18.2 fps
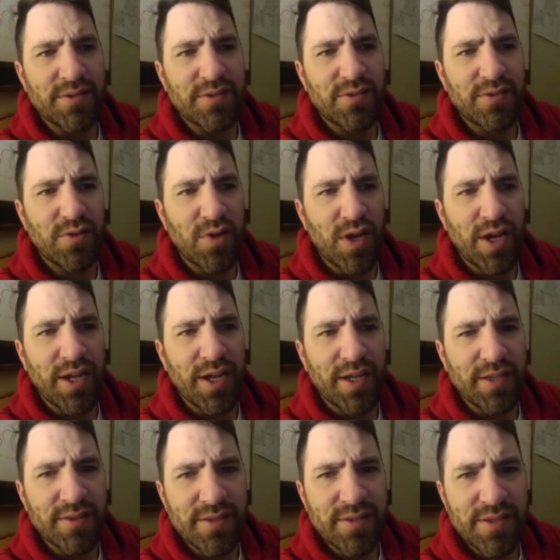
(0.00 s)

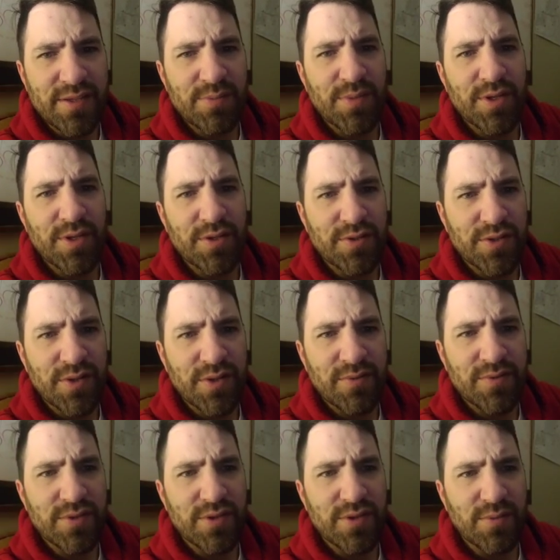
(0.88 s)
crying, "These men are
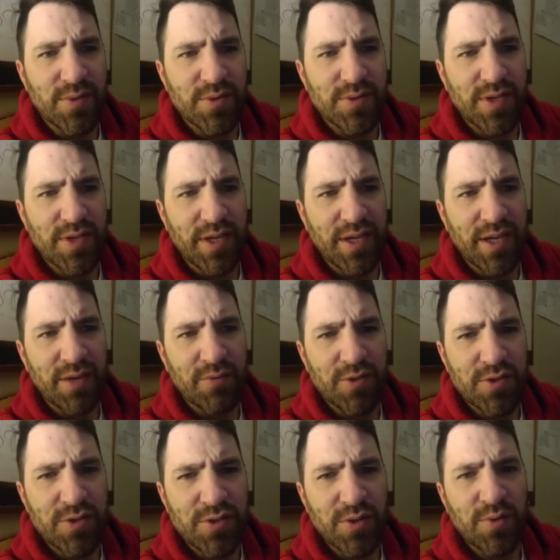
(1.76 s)
servants of the Most High God,
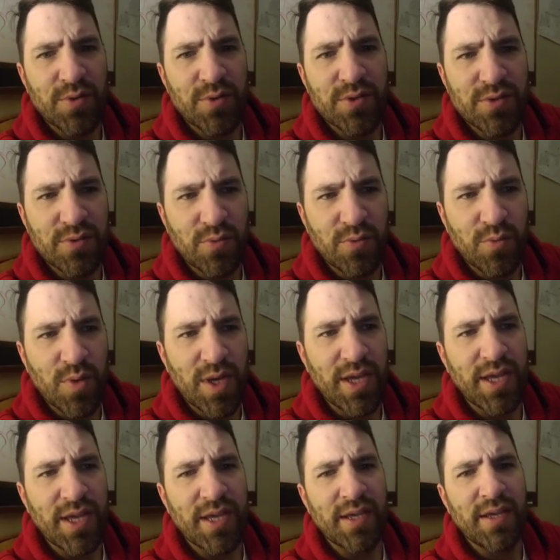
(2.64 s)
which show us the
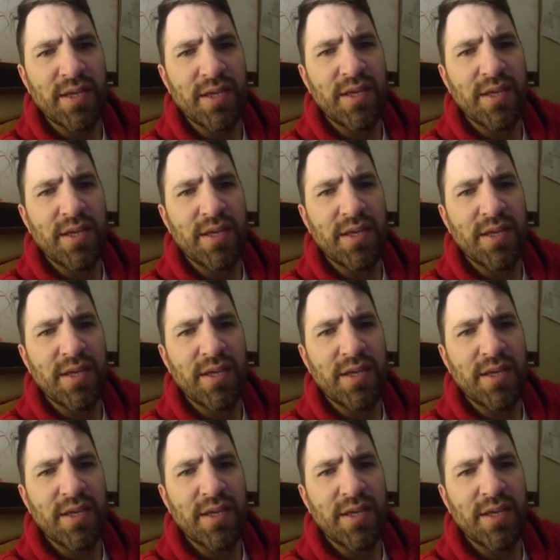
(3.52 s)
way